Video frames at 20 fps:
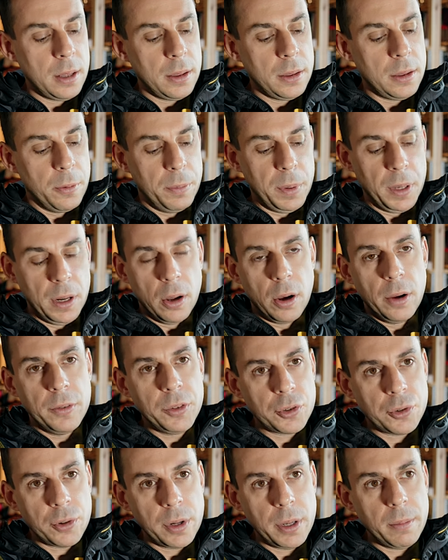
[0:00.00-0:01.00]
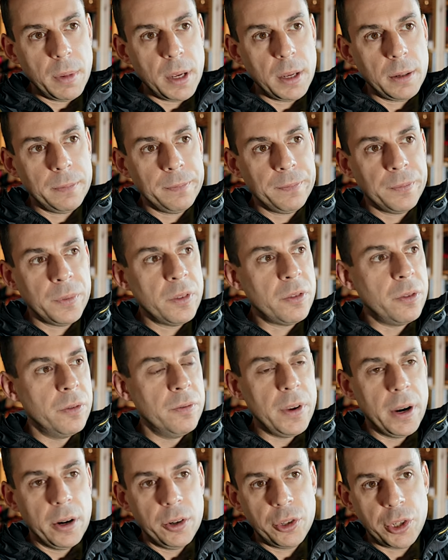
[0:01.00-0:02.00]
There'll be live streaming from
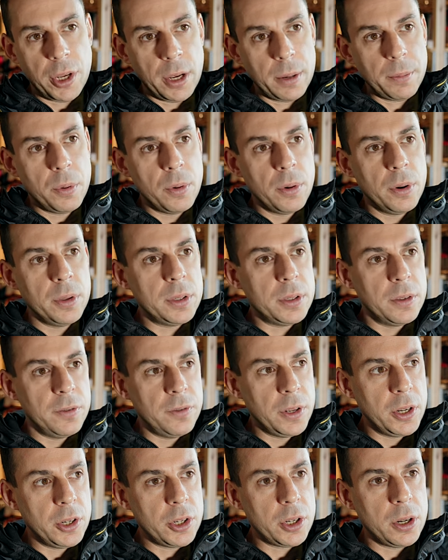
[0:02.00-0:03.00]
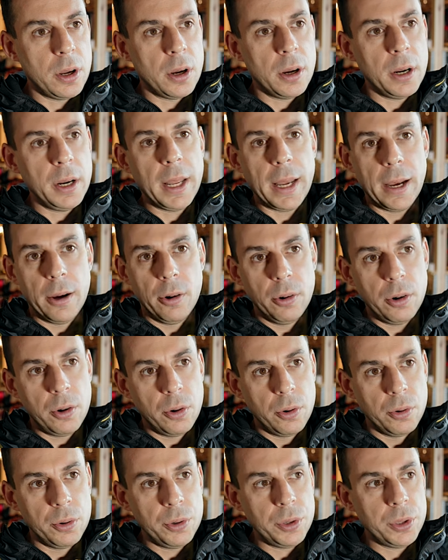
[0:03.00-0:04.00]
various checkpoints, the finish line, out on
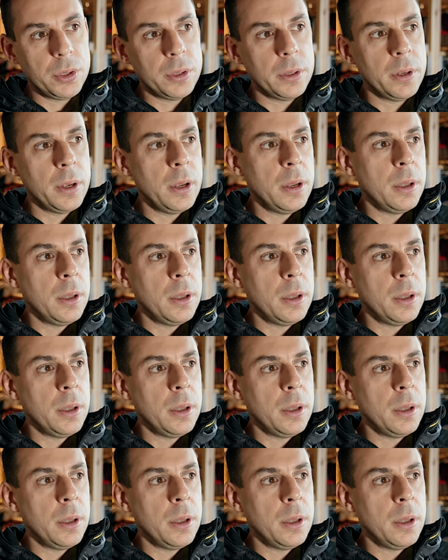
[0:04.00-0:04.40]
course.